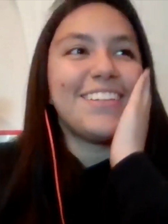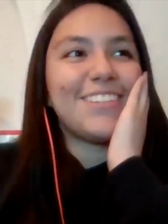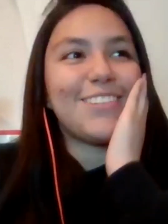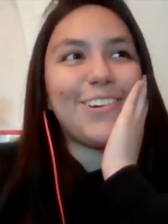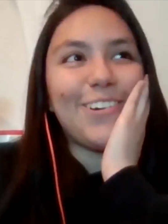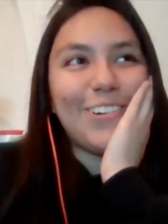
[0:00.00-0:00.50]

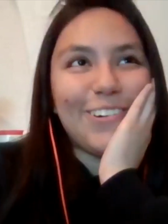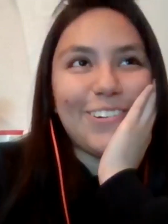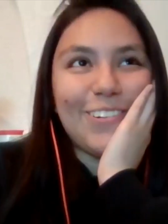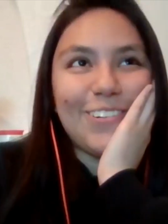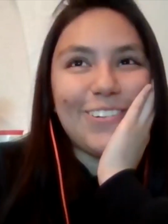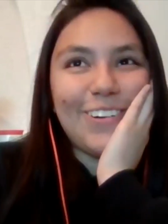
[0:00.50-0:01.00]

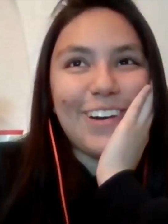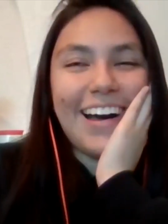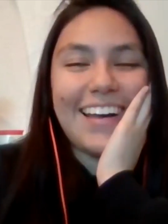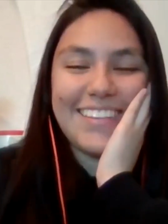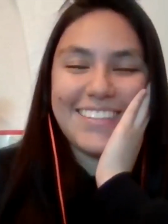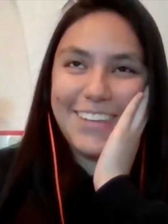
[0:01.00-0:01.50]
So
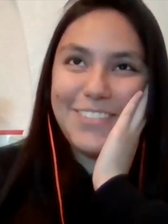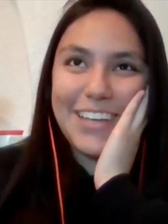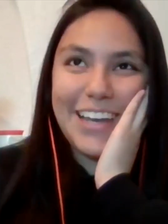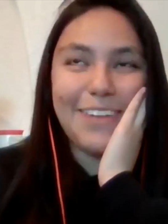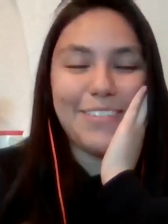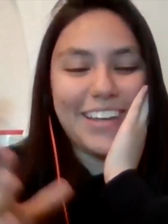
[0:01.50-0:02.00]
at the same
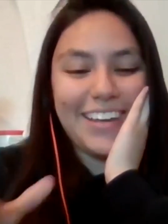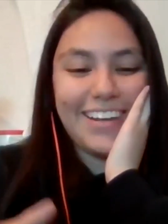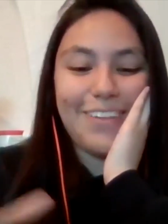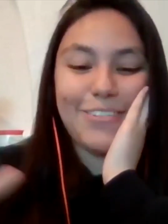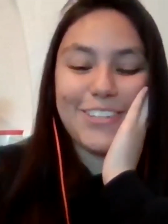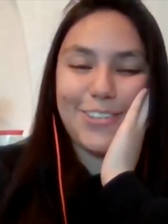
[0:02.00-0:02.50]
time,
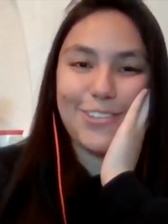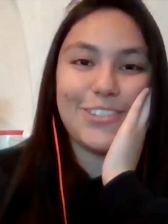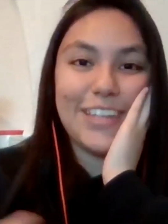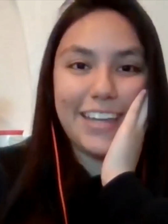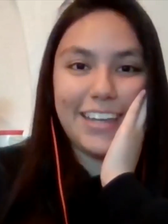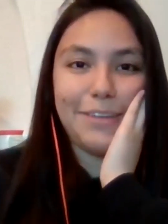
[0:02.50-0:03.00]
again, I was also
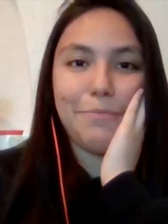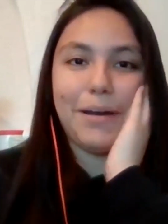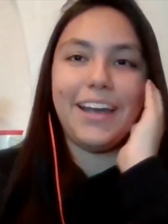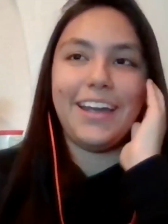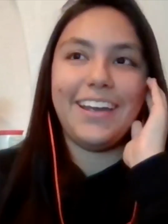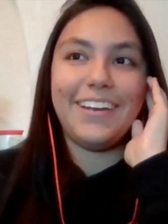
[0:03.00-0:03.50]
taking
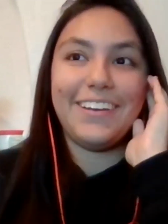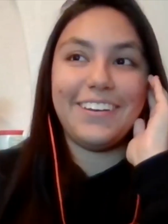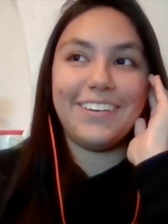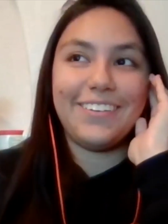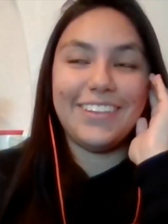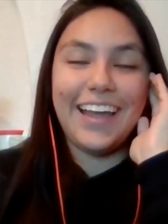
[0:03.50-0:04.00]
my
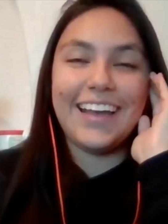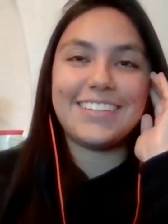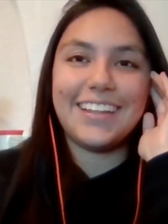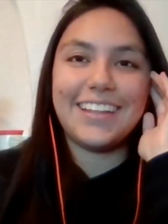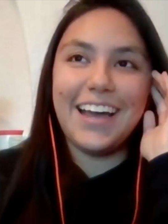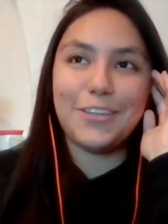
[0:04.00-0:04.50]

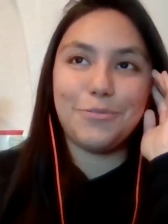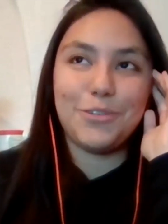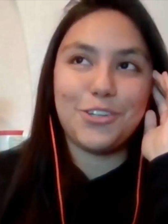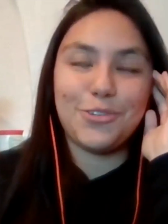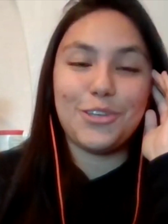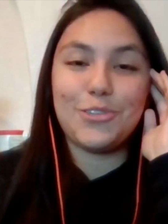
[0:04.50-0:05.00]
last class,
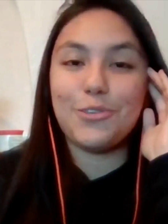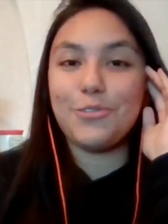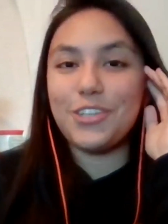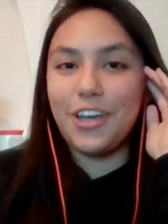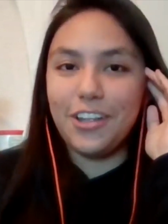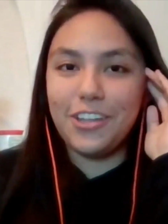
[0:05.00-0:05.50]
which was
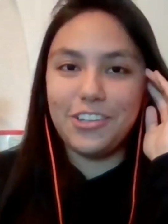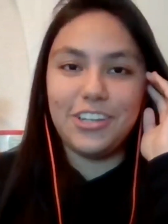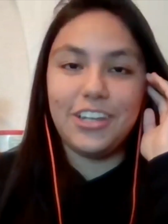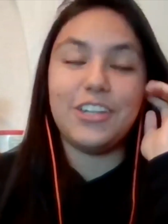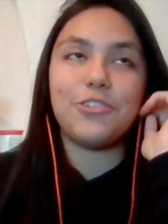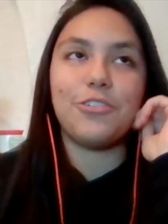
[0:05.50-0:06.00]
a
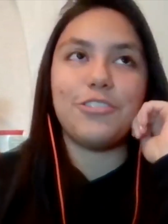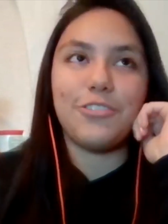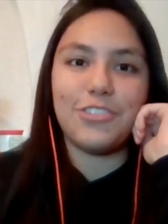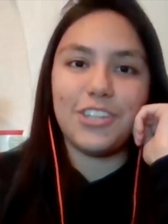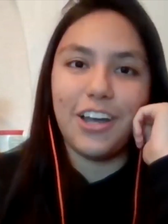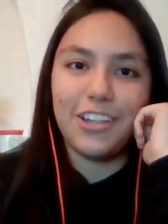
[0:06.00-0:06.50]
intro to
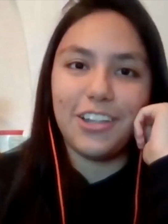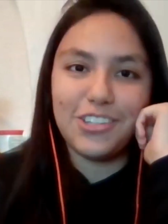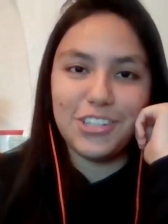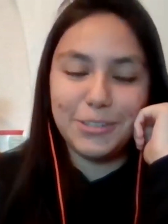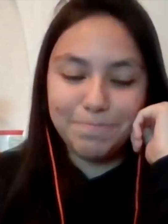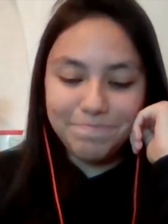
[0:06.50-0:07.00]

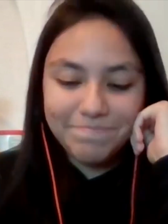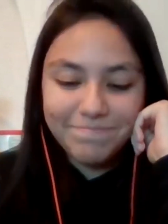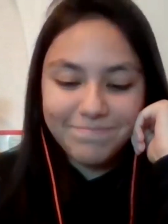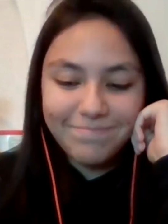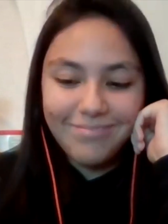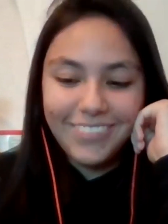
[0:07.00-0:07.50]
sociology,
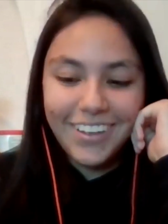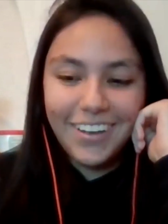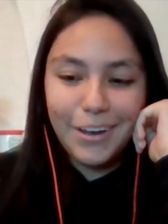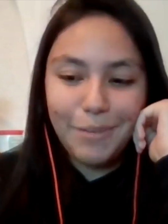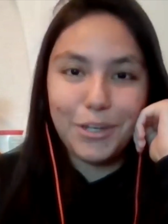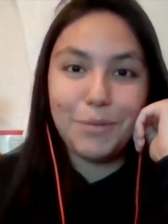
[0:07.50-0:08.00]

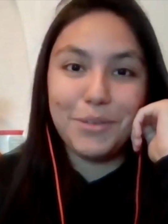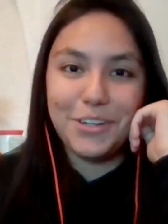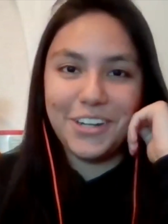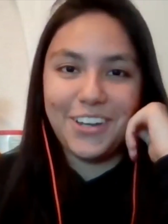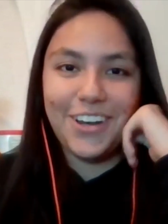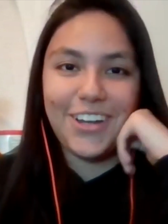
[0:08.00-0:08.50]

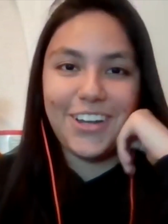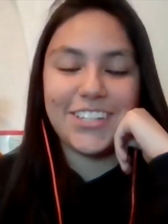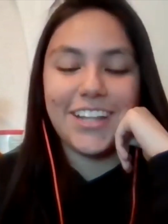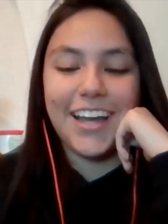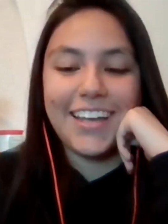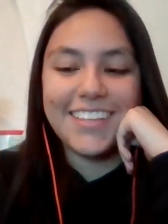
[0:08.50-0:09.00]
community college
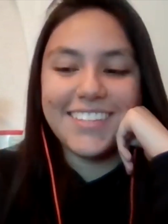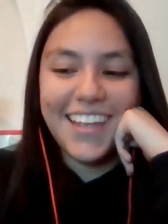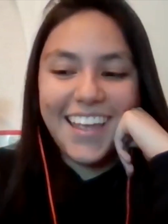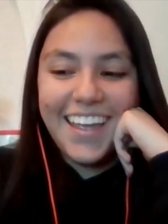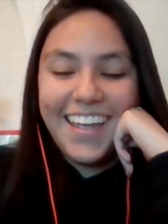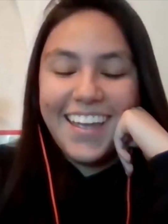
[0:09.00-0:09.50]
class,
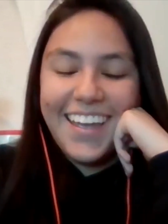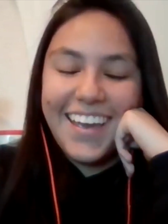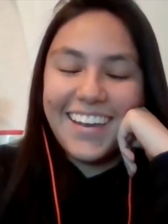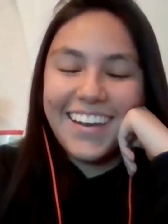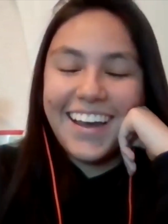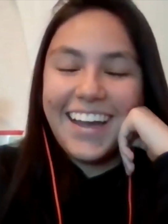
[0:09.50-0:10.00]

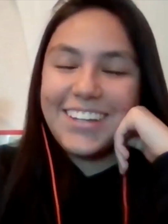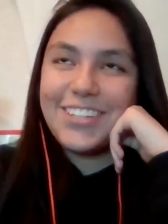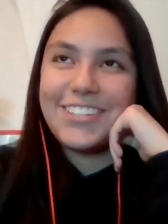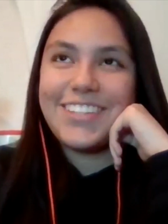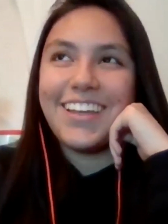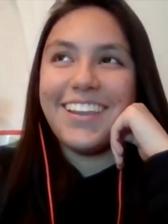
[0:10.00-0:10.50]
and I
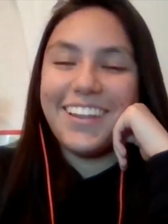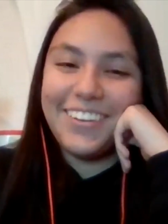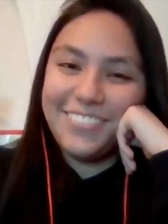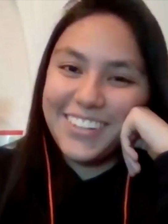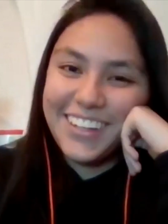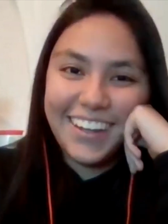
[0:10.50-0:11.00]
just
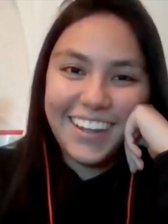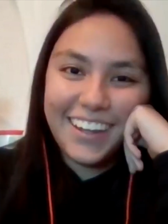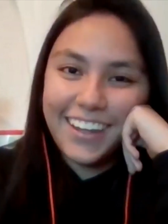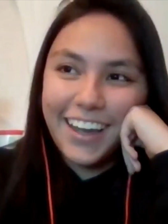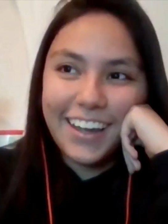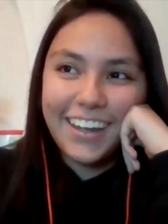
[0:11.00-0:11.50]
loved it.
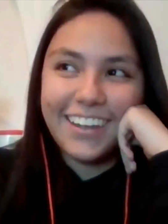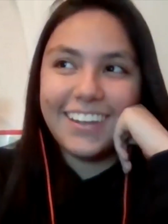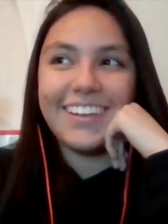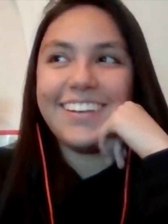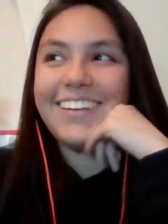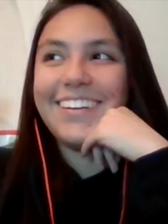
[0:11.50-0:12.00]
Like
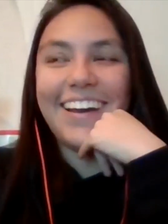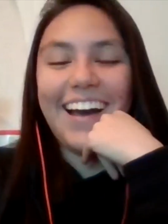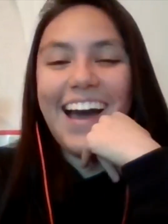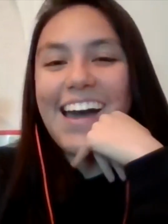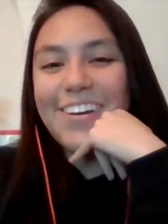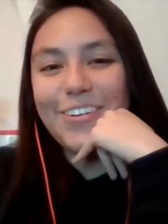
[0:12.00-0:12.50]
I
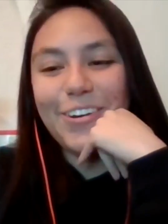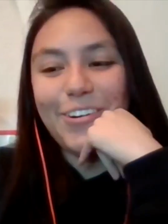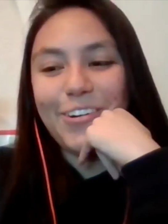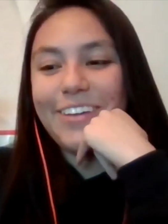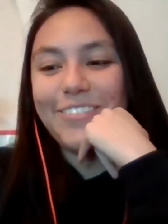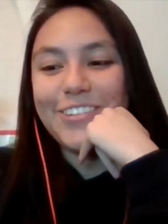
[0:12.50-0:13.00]
don't
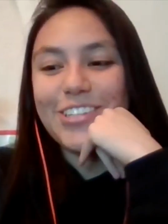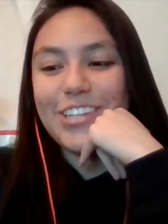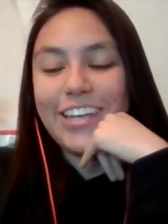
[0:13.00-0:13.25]
know, it was,